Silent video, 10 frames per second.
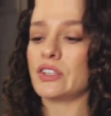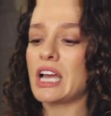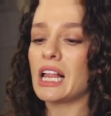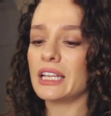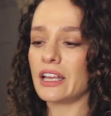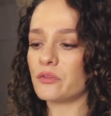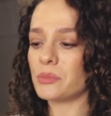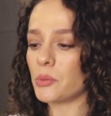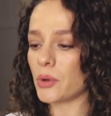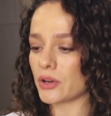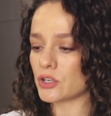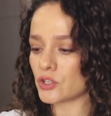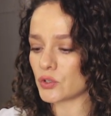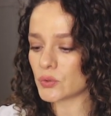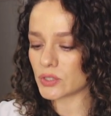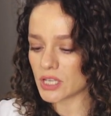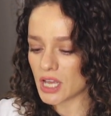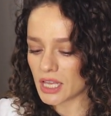reality of me wearing shoes.